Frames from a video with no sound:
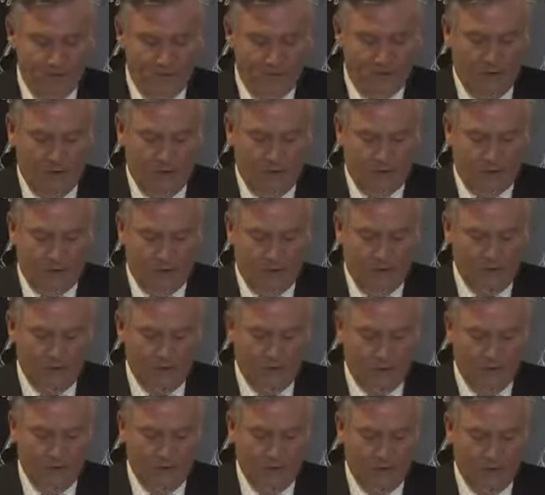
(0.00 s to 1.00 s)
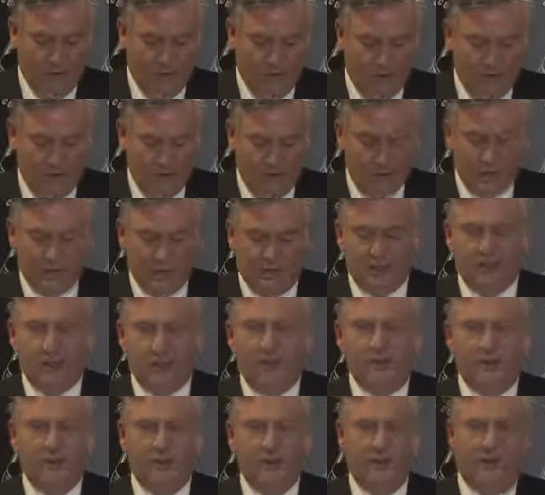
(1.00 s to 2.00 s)
When I came to Collingwood, it was a
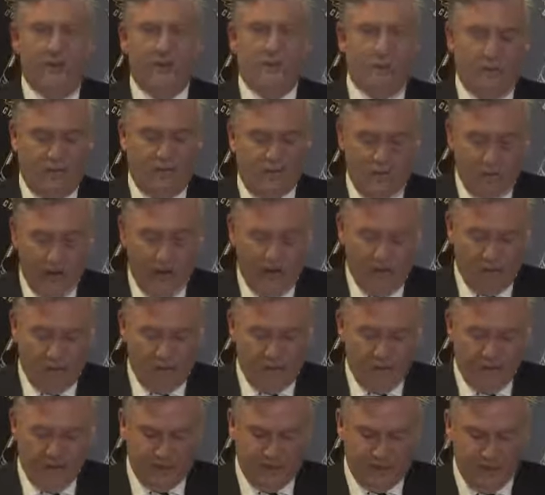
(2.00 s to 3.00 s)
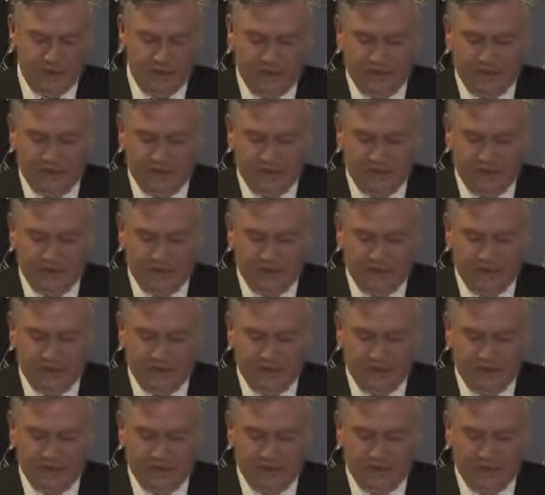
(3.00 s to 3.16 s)
club riven with rivalries,